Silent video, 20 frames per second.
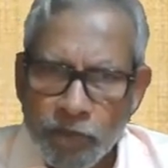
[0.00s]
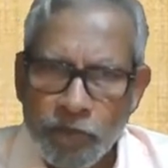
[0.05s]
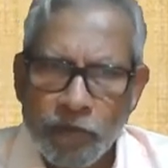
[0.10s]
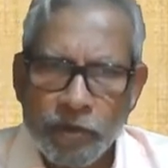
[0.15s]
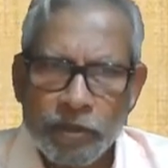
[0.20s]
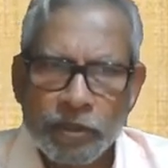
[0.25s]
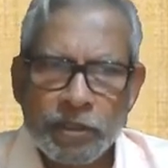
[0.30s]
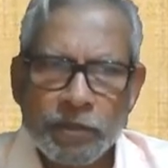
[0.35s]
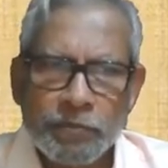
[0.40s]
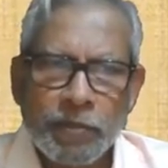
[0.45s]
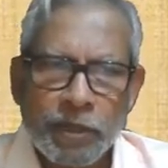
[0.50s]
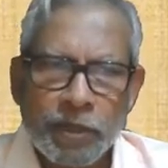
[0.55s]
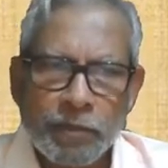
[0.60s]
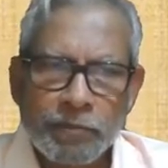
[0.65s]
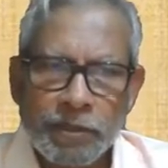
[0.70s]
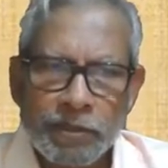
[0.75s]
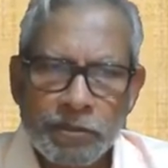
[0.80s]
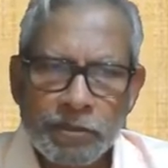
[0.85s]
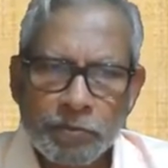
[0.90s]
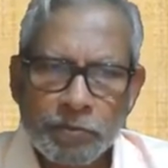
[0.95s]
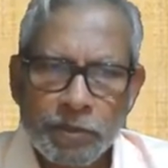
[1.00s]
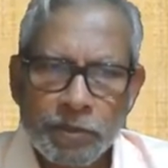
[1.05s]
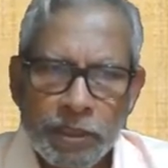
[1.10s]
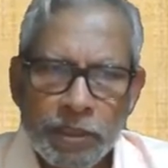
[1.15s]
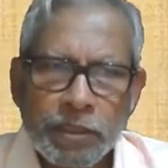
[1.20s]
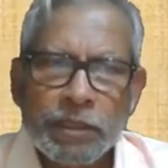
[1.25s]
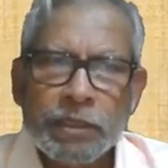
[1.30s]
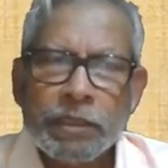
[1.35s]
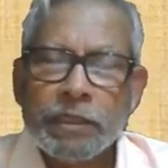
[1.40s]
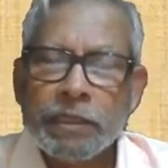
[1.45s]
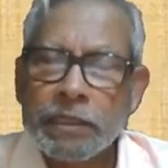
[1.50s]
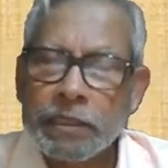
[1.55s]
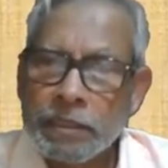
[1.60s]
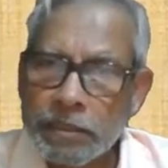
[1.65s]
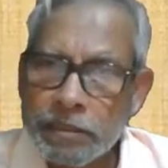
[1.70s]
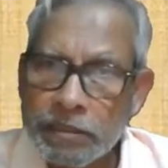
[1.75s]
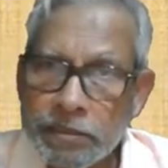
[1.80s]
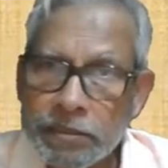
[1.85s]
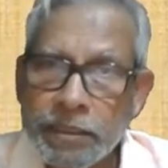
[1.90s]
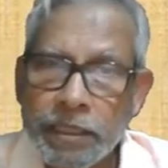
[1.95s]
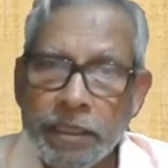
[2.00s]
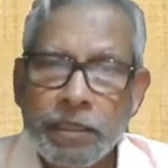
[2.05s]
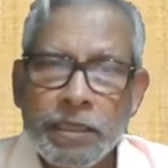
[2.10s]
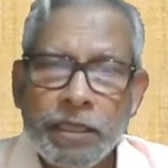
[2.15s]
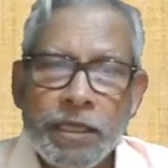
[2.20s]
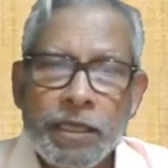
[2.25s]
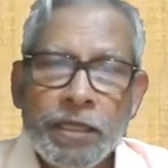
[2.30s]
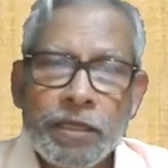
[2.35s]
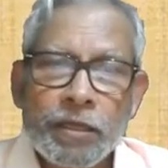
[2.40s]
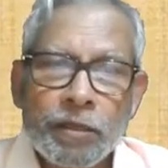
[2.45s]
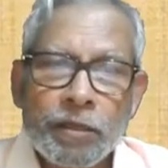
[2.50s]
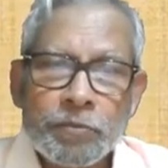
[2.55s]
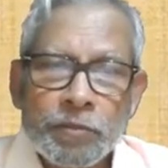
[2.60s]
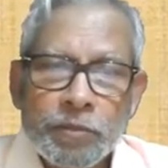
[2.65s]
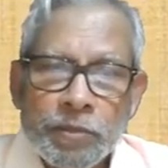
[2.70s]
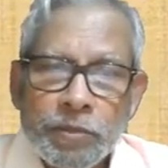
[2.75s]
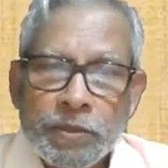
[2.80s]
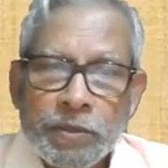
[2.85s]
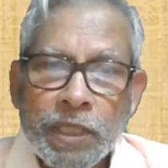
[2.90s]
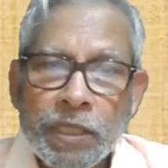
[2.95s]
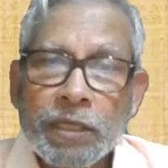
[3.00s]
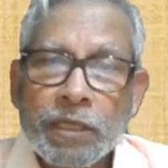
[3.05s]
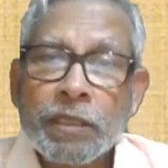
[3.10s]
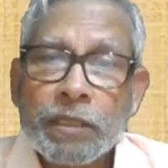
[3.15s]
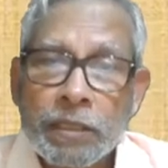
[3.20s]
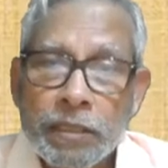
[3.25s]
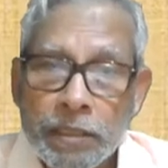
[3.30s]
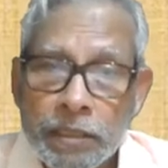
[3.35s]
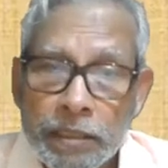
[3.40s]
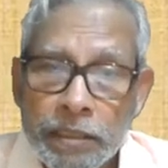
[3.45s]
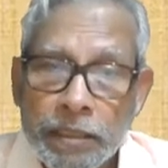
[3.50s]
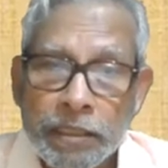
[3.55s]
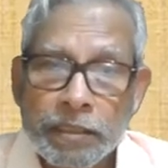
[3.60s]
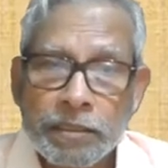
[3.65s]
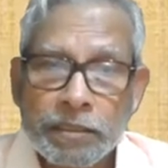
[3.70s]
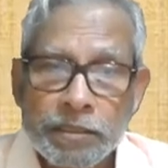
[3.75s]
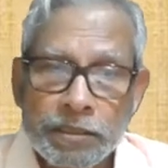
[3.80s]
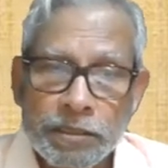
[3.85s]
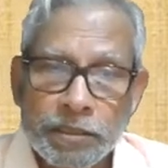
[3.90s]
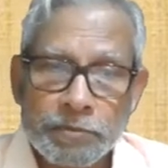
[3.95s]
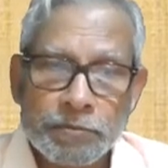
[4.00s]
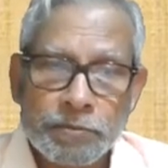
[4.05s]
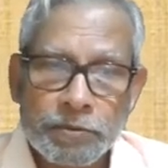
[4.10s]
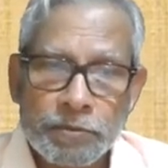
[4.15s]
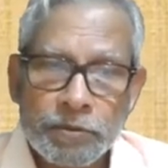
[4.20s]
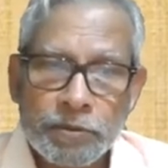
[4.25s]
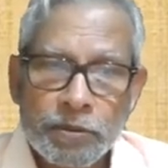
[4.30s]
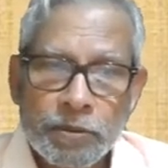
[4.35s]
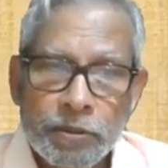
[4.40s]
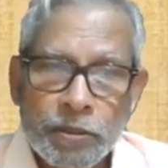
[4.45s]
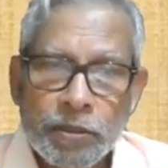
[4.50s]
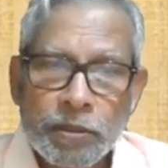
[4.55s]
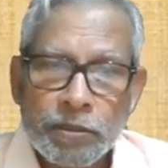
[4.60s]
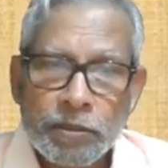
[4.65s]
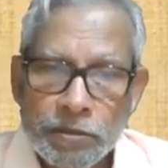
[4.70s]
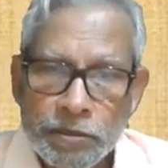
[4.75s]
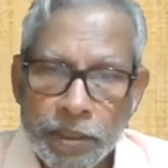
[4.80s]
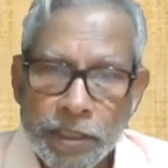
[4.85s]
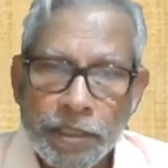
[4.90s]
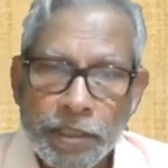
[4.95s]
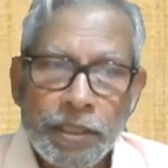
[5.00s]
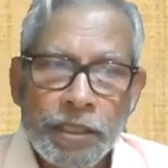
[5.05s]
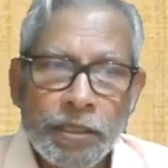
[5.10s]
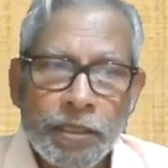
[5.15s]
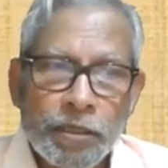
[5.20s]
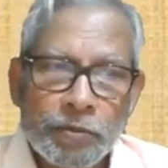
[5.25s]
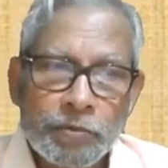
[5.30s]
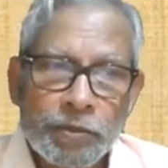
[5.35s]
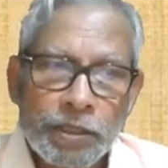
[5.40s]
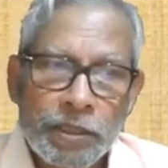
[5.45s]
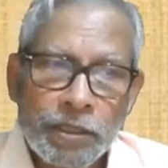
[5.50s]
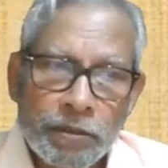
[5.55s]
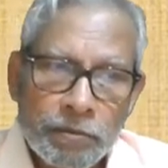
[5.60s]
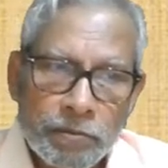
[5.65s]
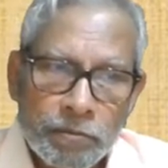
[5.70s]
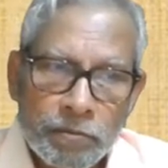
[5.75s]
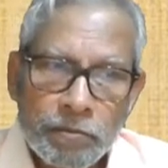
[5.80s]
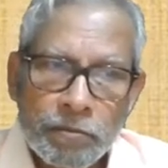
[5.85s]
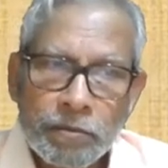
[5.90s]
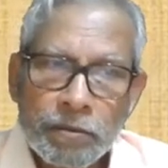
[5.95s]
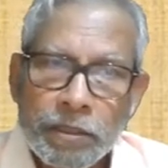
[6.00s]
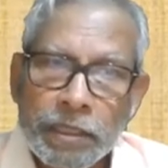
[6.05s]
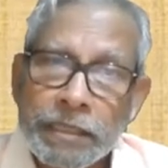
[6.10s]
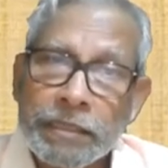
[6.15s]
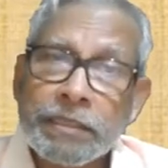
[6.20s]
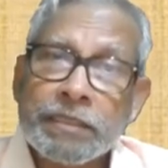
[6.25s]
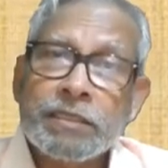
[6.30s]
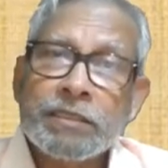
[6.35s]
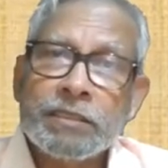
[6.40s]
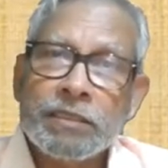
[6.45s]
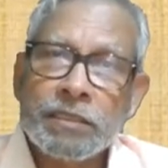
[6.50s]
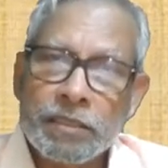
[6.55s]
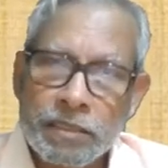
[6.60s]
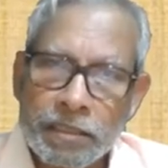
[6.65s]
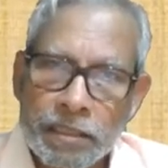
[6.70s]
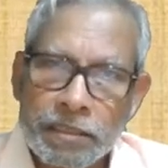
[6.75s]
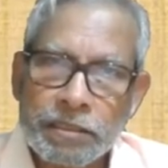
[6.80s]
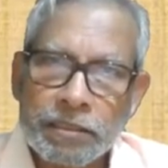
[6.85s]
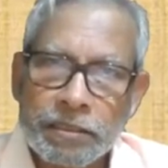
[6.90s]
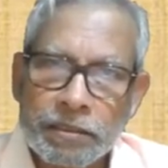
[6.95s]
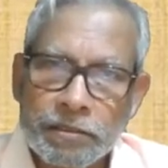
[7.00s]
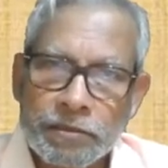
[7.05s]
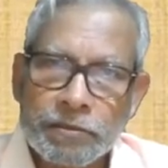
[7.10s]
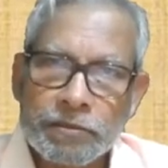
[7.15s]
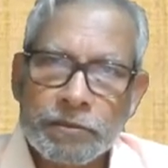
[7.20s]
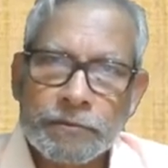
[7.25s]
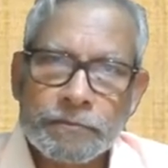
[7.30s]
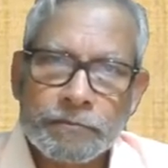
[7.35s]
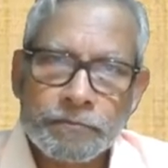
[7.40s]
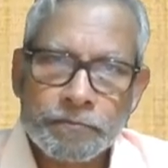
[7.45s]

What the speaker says: for the purpose of the strengthening of the relationships, strengthening of the industrial relations.